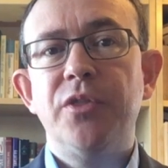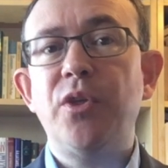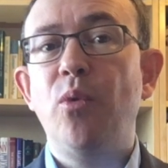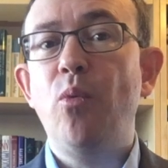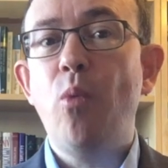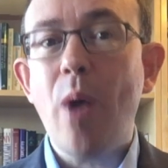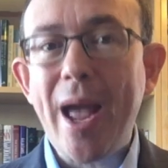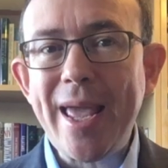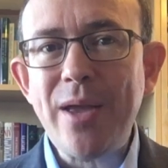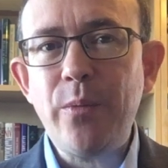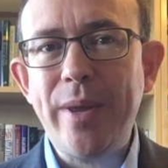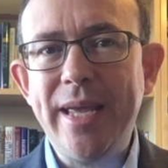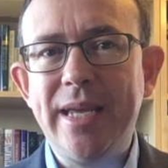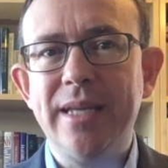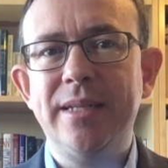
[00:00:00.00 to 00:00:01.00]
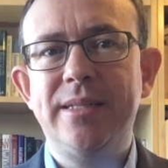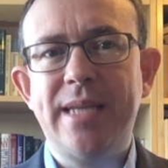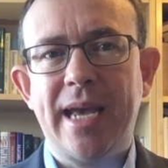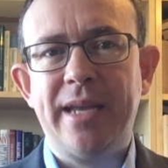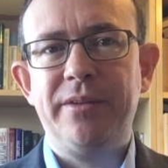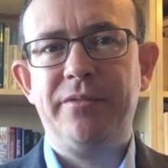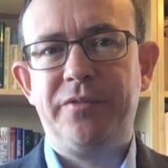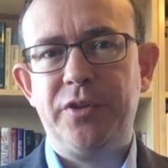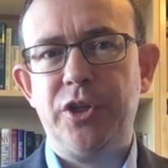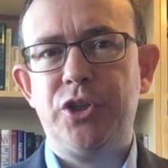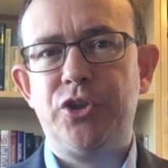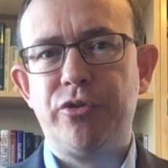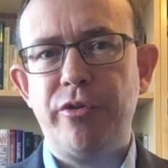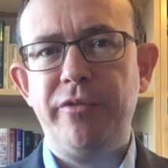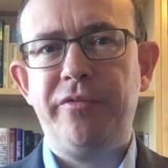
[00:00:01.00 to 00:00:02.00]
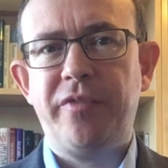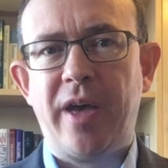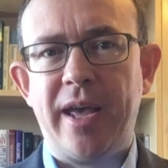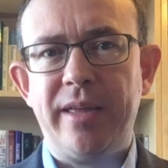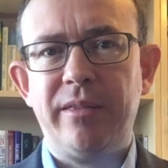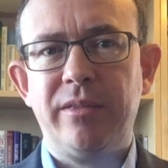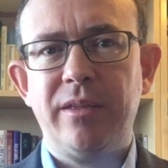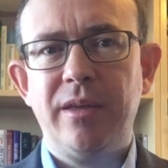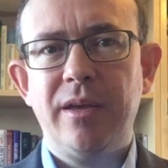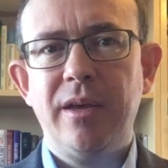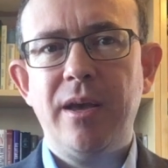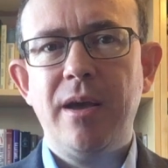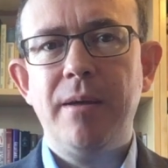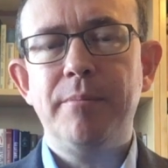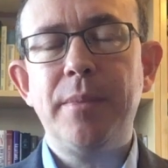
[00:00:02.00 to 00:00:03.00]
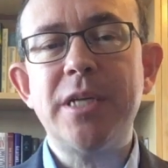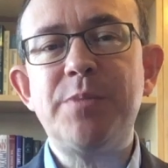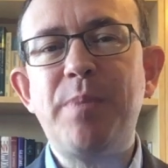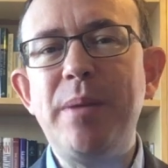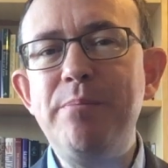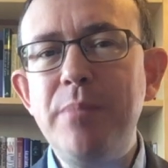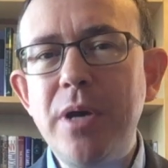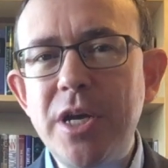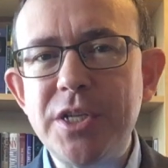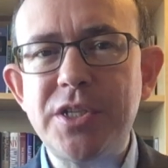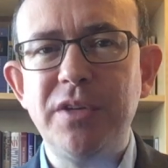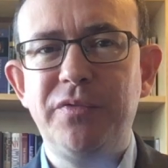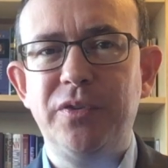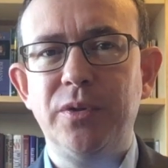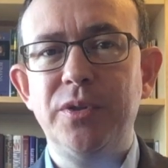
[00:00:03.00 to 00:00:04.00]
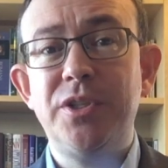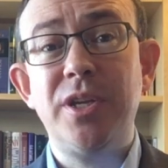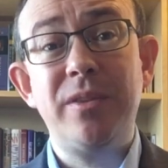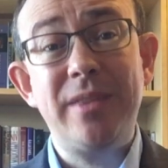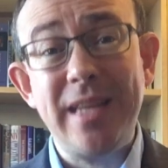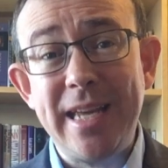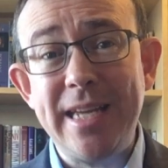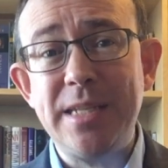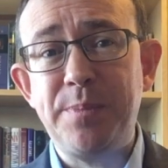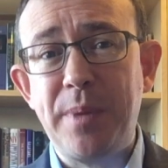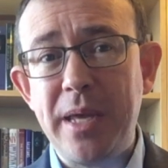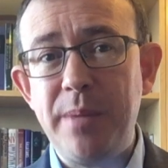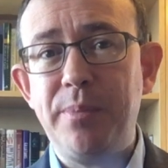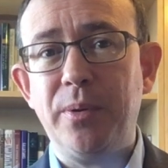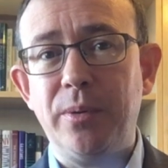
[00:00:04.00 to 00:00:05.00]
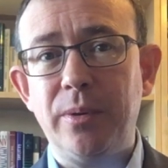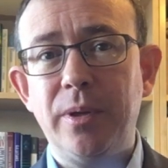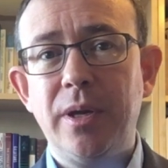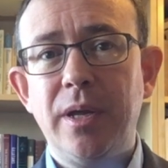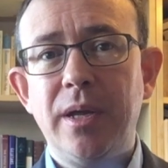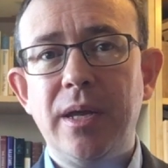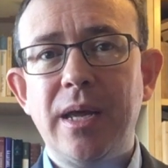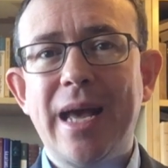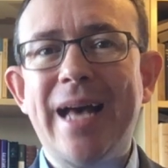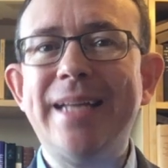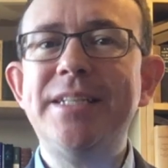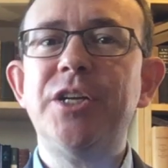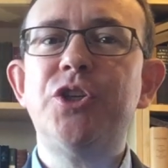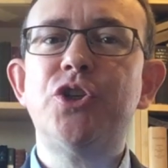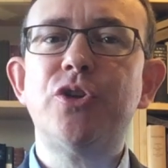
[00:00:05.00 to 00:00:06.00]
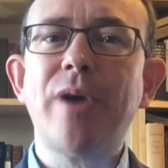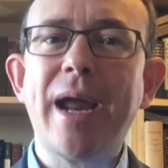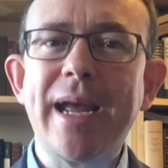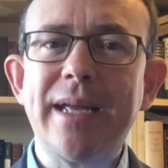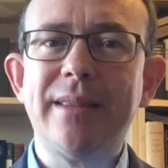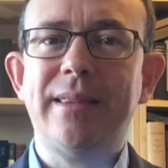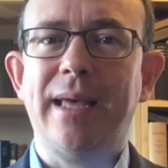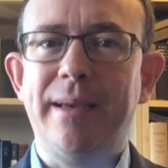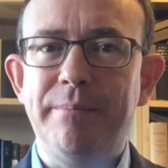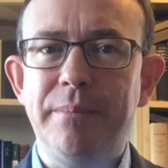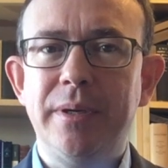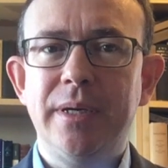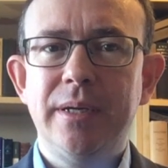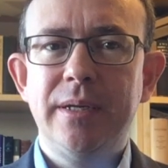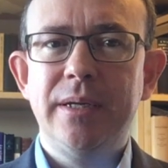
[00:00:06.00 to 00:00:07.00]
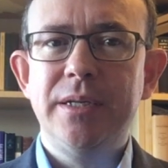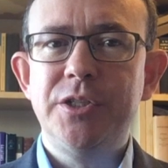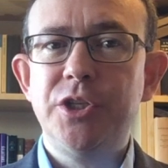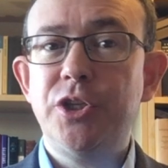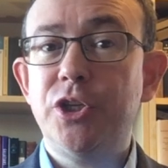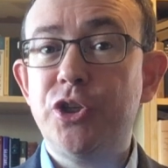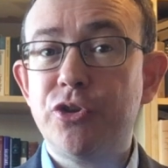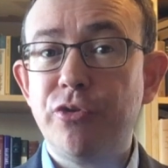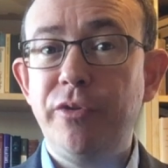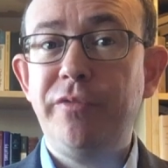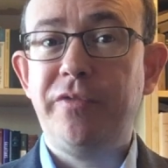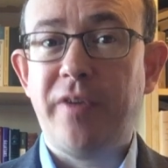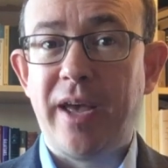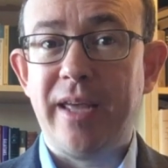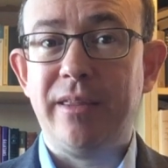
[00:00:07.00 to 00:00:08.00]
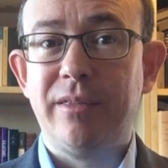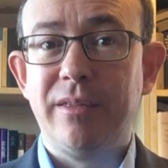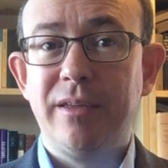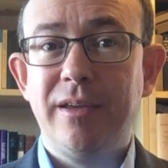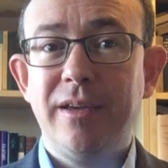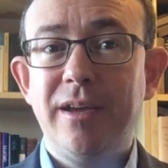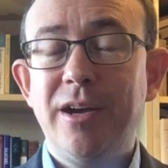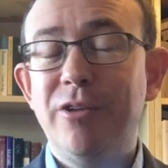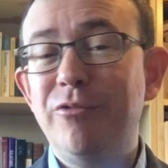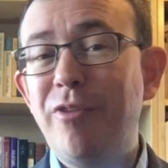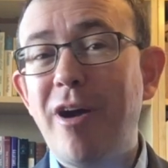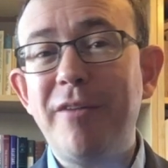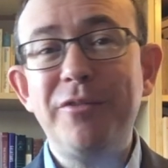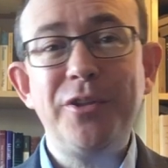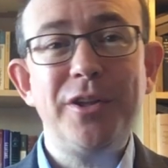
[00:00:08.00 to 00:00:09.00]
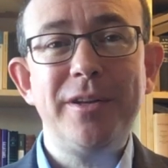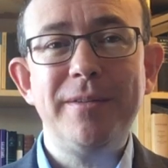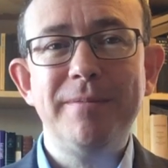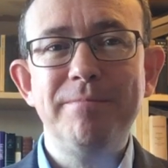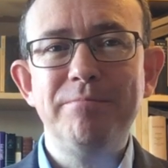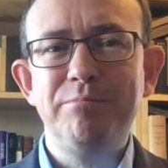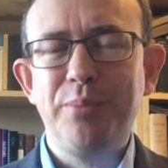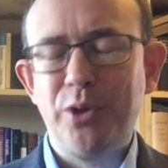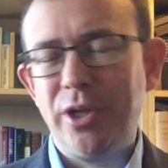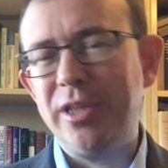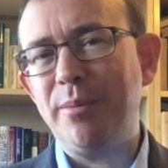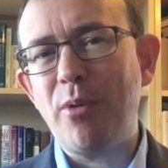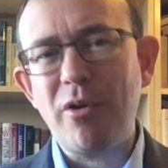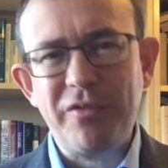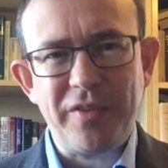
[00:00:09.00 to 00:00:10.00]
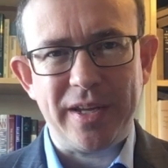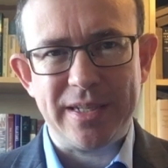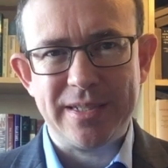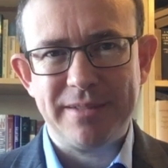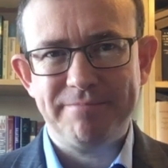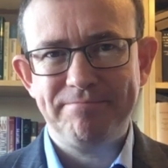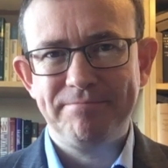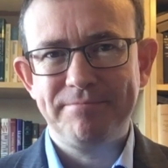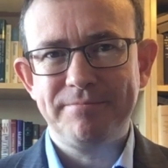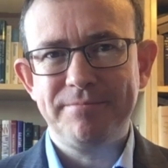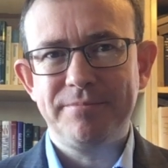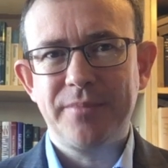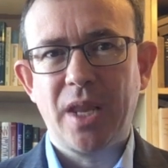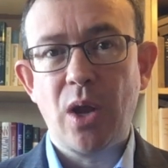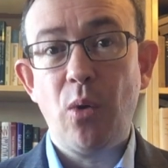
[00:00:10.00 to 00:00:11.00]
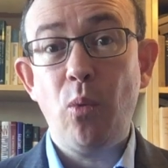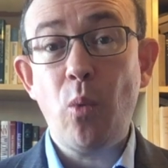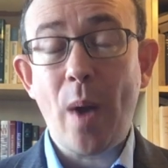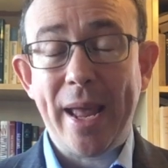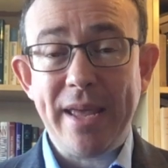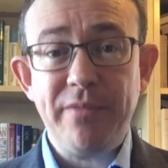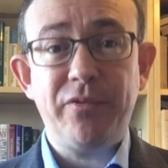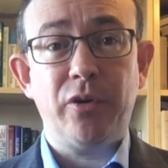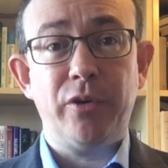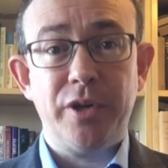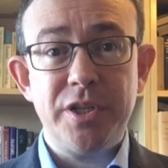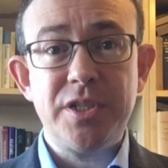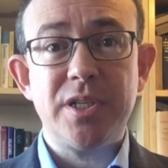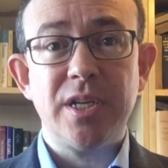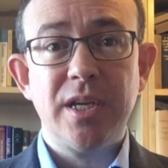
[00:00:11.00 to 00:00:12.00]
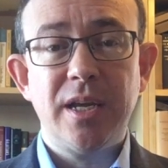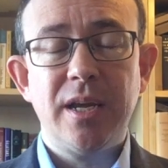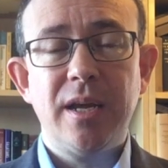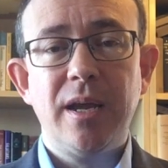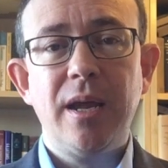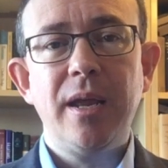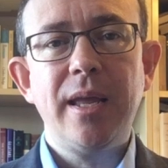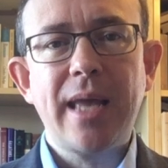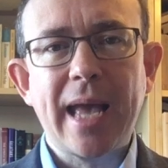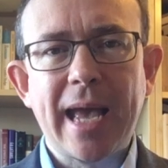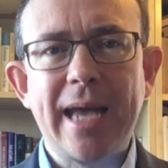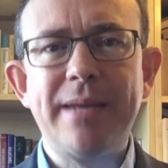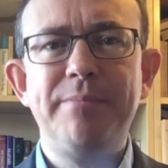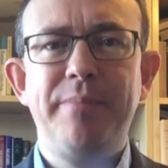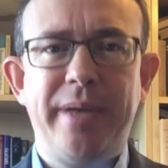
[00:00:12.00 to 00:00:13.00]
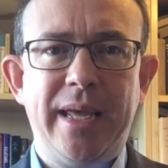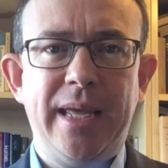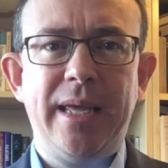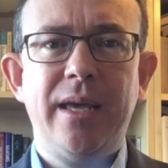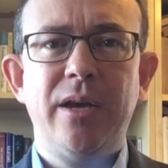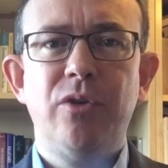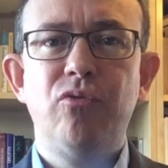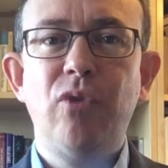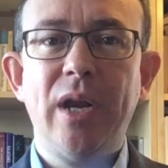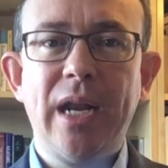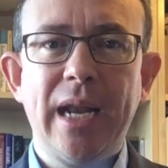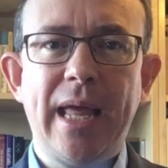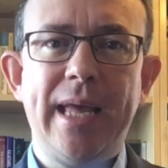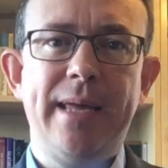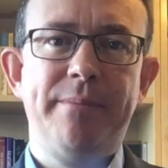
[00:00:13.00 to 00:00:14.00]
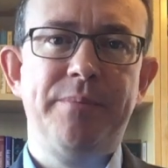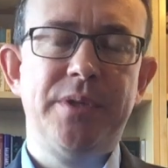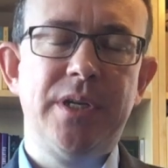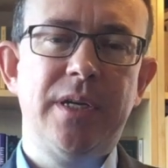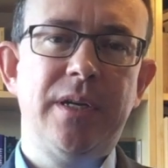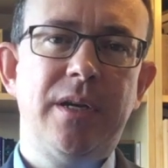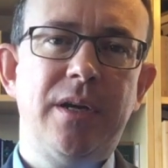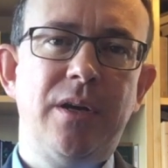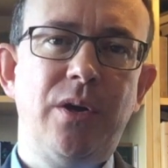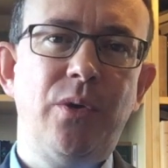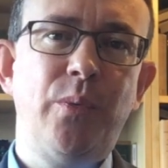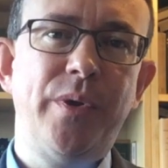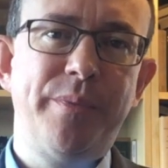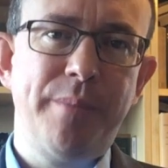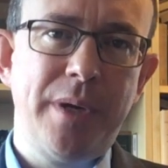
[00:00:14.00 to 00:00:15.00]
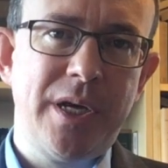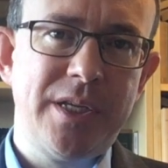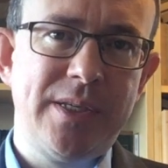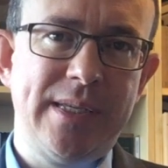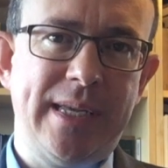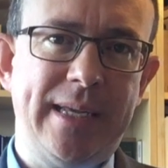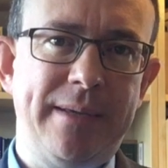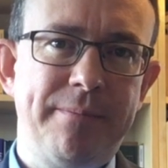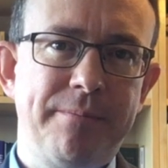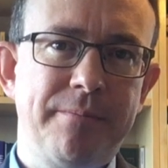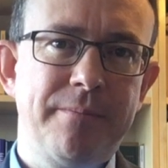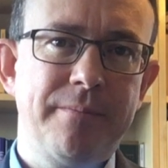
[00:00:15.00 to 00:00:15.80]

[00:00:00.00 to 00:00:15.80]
The way we contend for the true faith must be merciful to these people and attract them to the true faith rather than putting them off it. Waverers can be reclaimed with mercy.